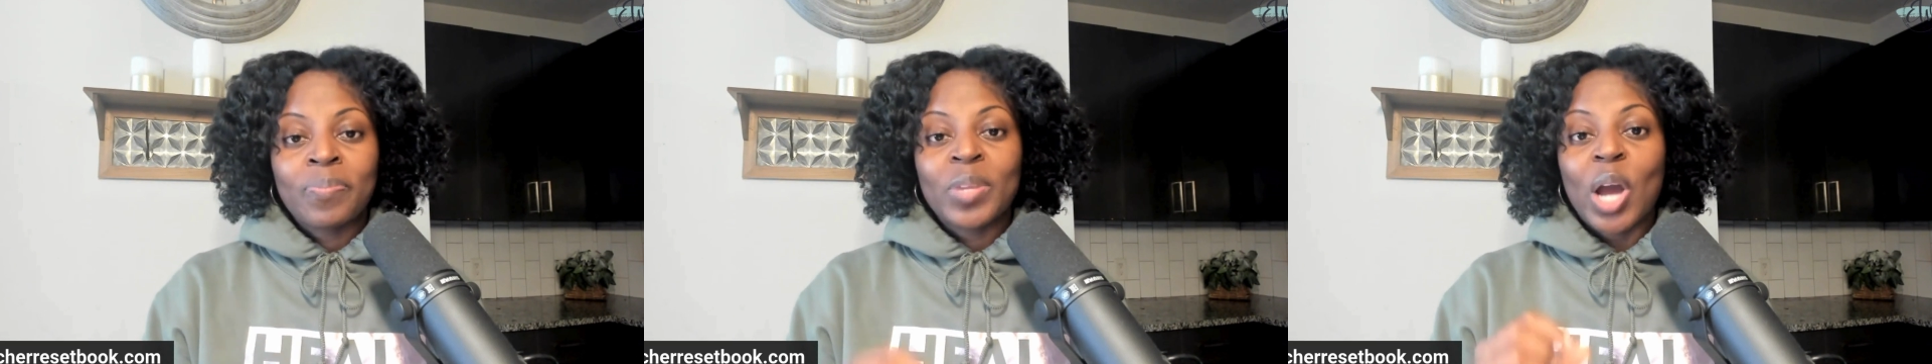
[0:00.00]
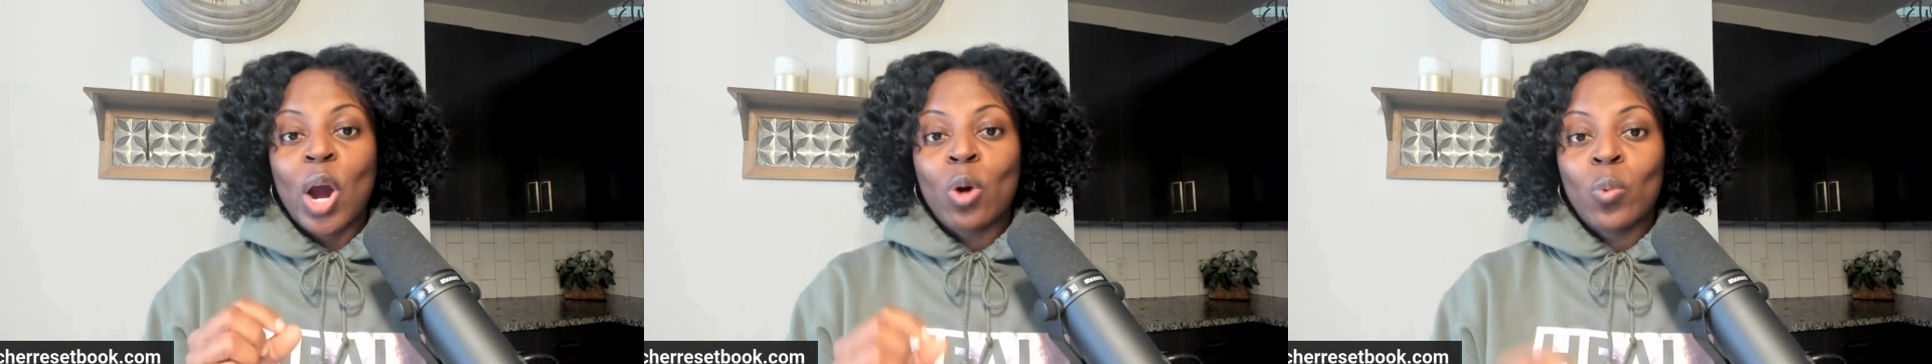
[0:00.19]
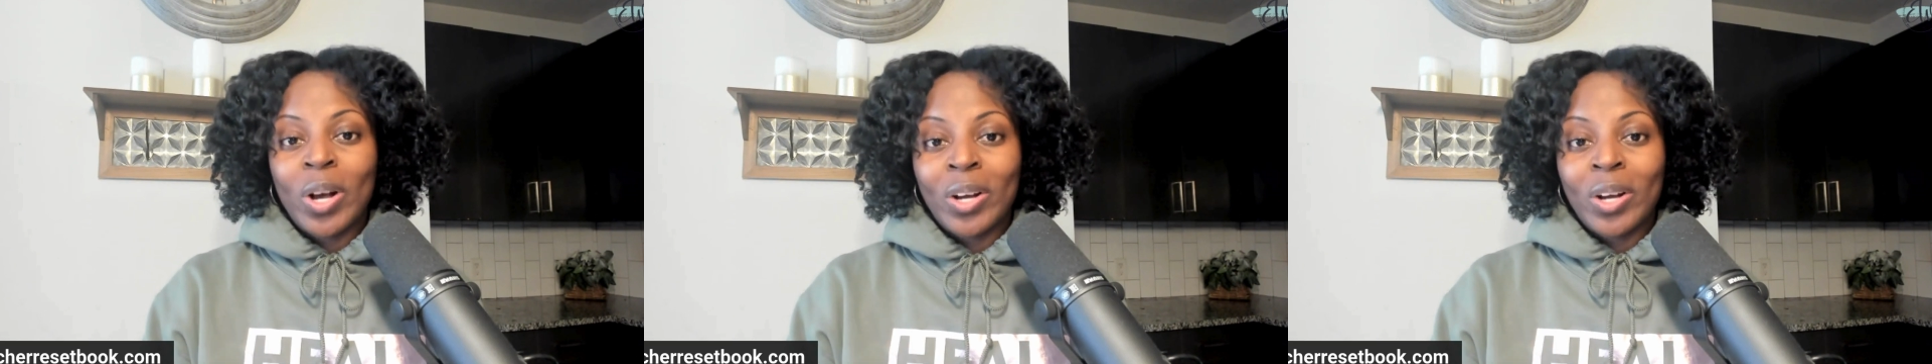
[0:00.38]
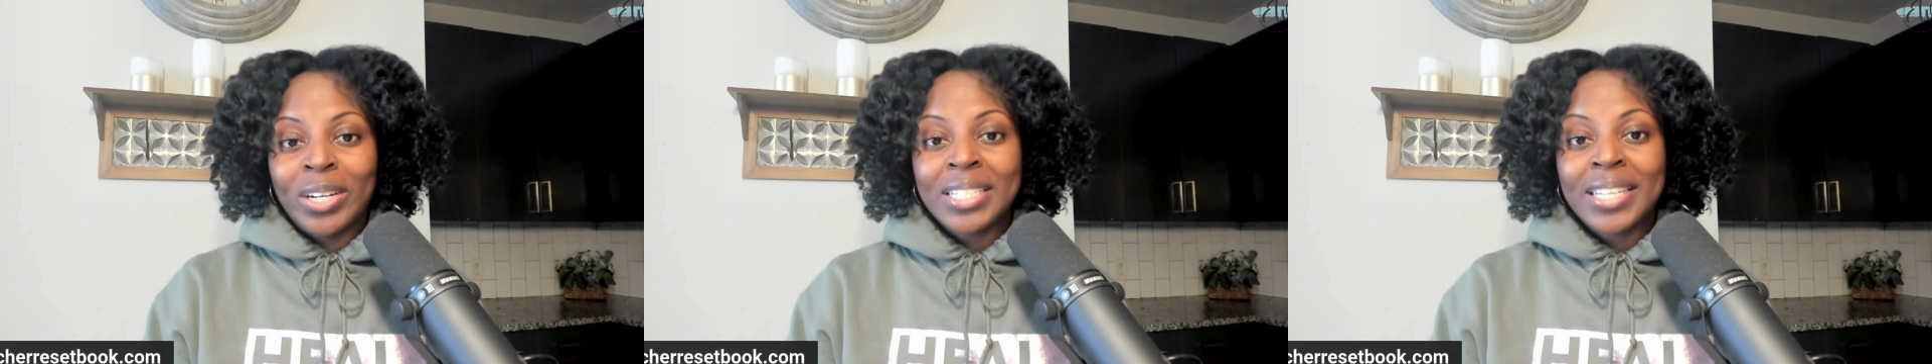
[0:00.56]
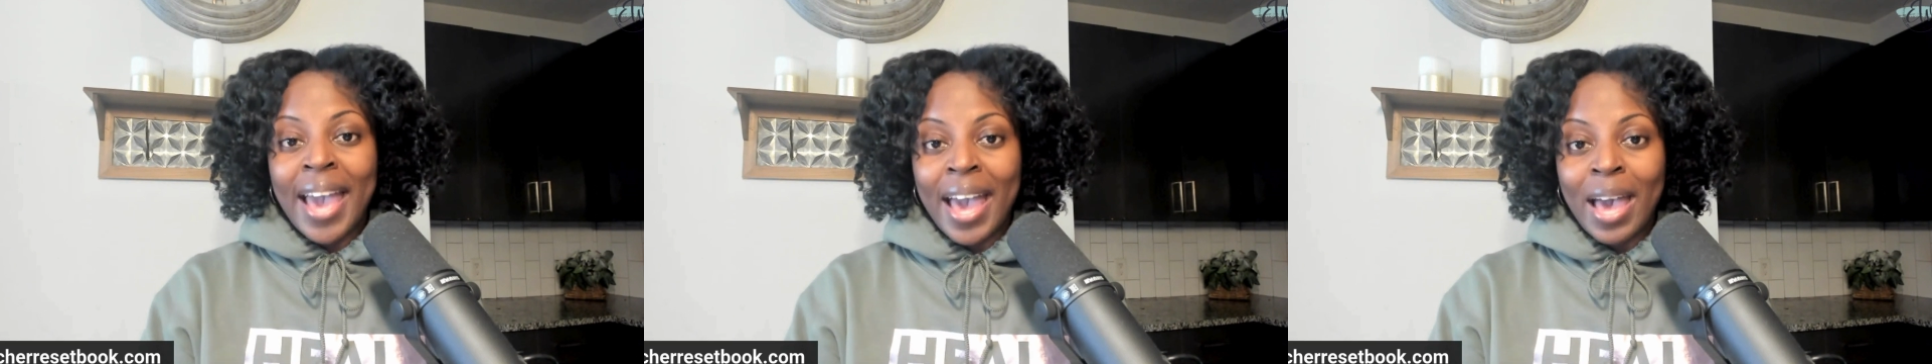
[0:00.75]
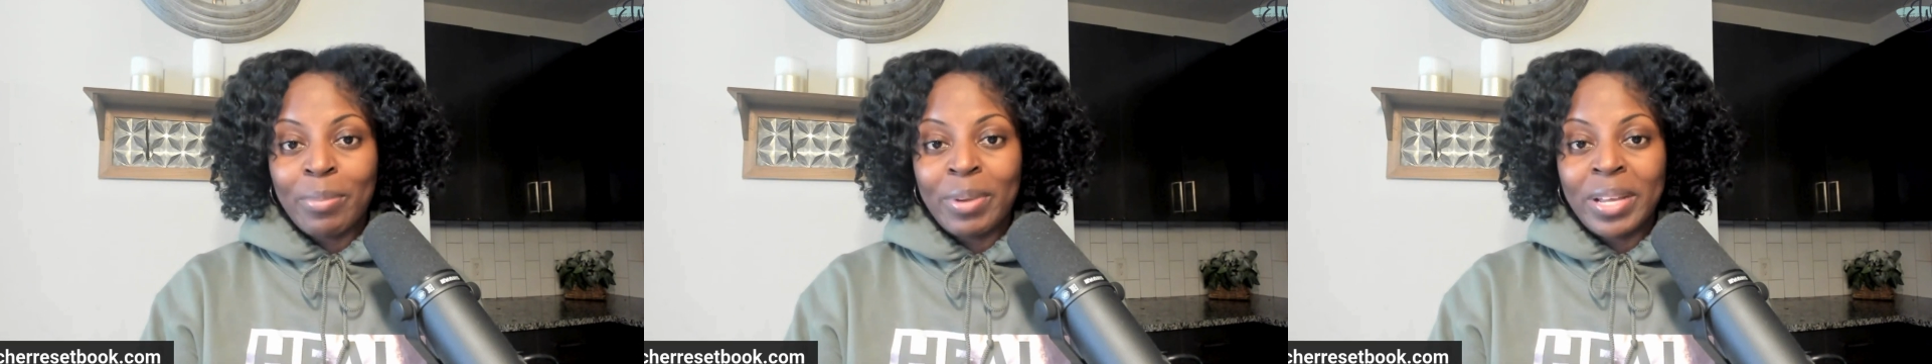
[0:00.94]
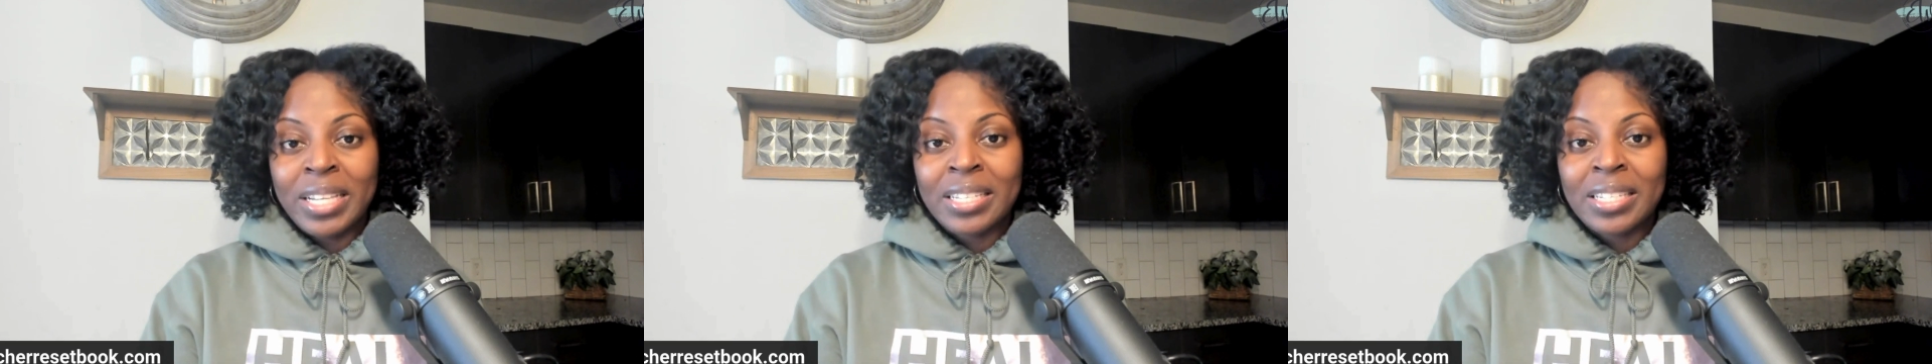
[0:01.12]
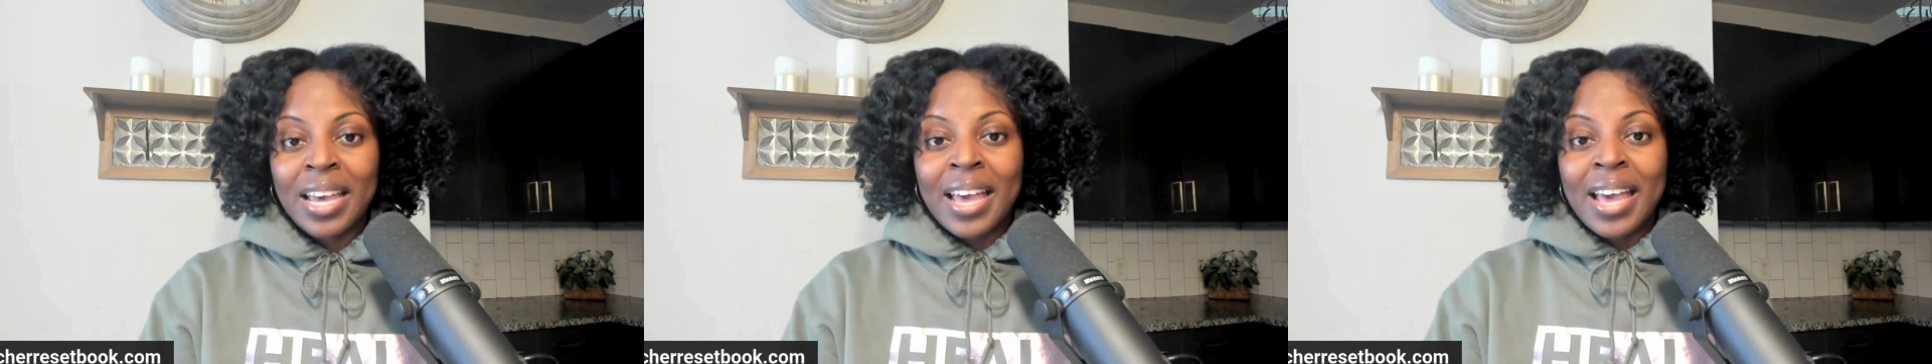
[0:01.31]
our wellness
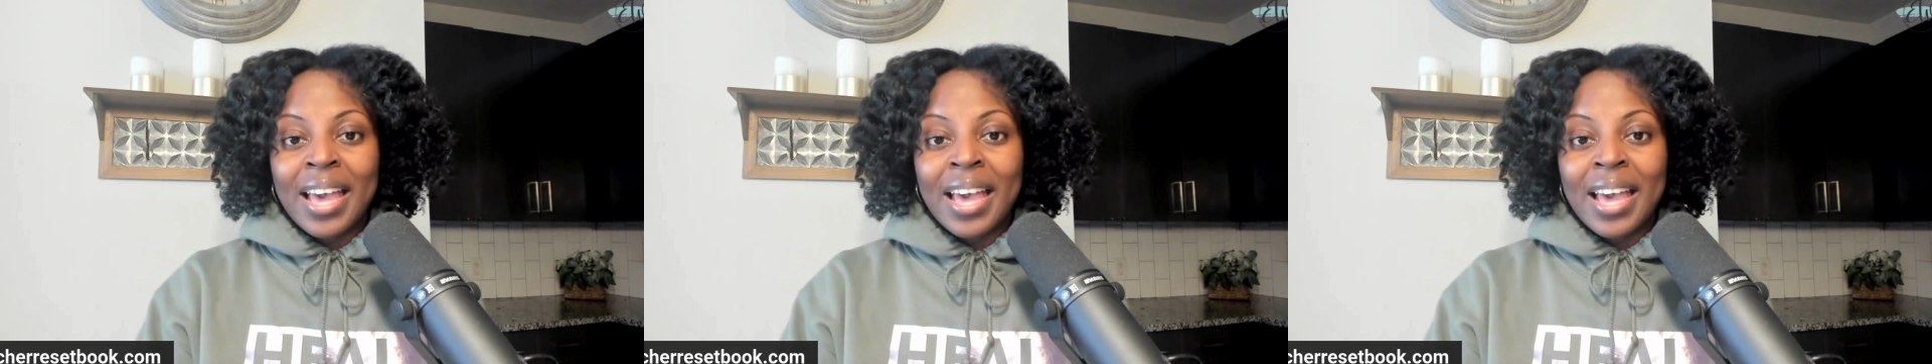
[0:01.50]
habits.